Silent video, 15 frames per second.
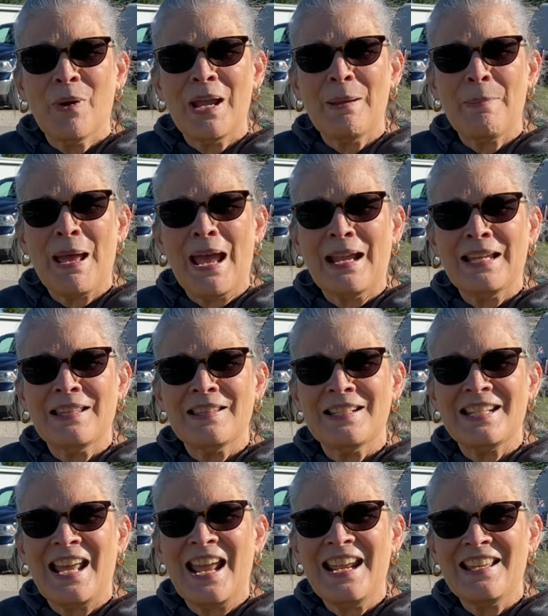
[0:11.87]
way back in the
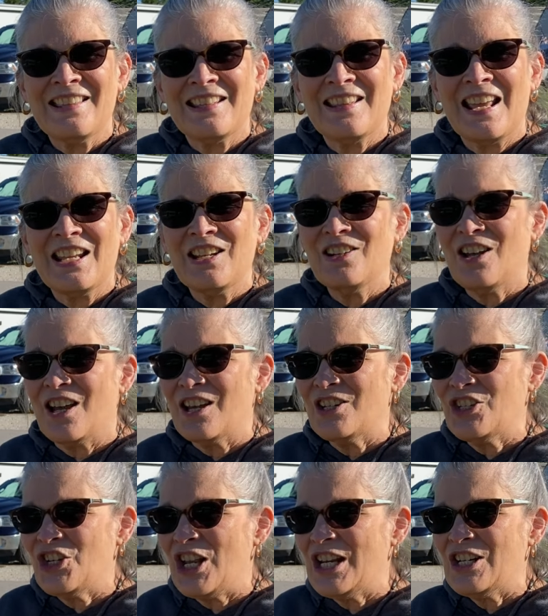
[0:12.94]
day, and then they uh,
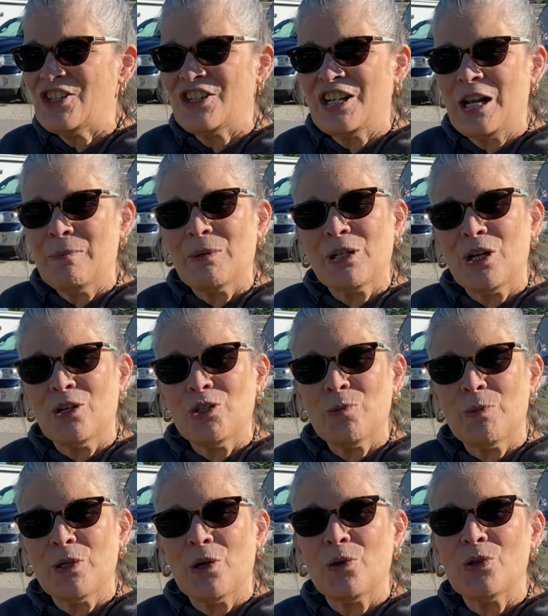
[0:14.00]
changed the name to
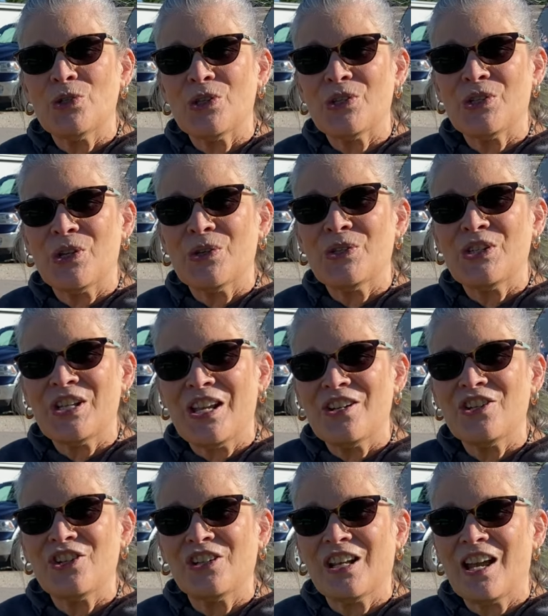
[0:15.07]
Coachmen Owners
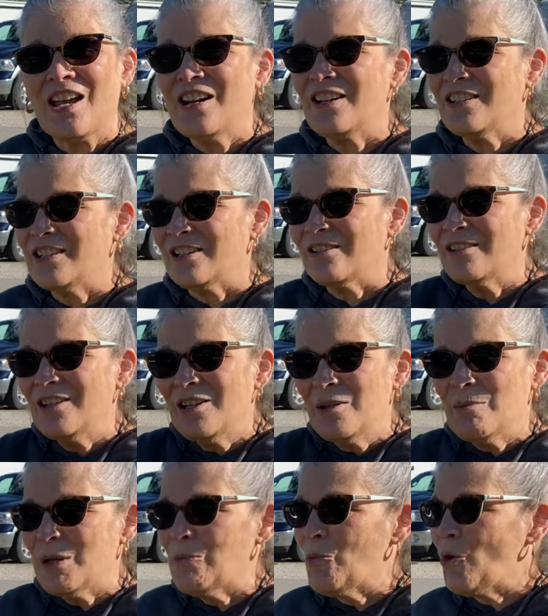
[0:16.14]
Association, kind of to
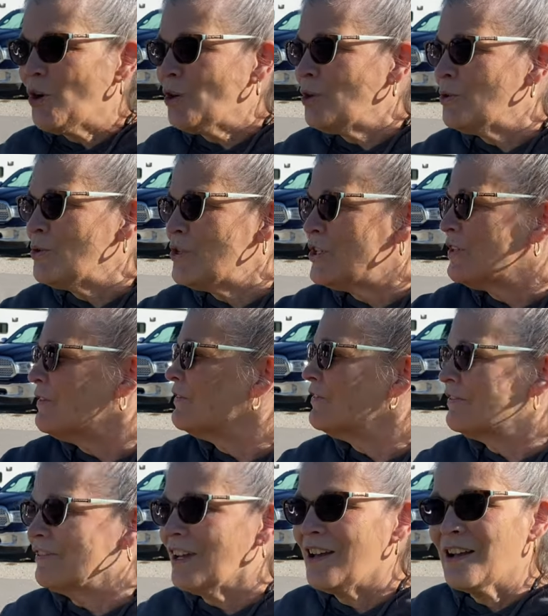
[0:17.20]
be more inclusive.
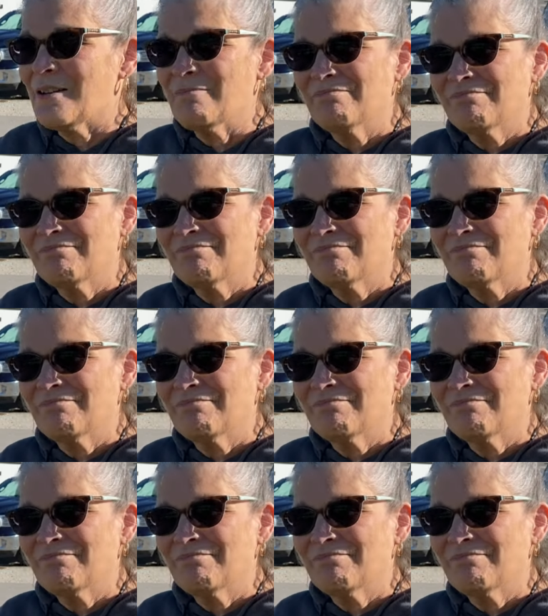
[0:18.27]
Um, so